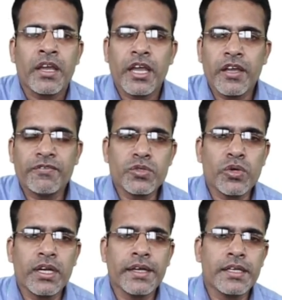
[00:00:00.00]
if the
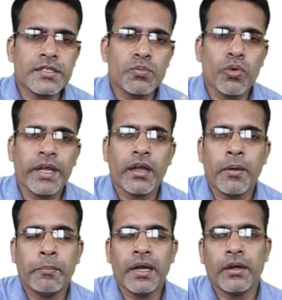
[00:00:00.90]
swelling is moving
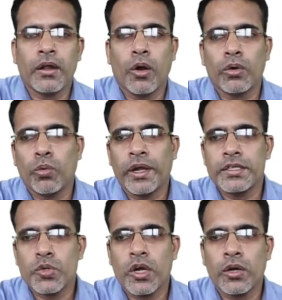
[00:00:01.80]
up and down while
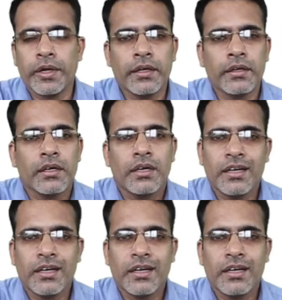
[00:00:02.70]
swallowing,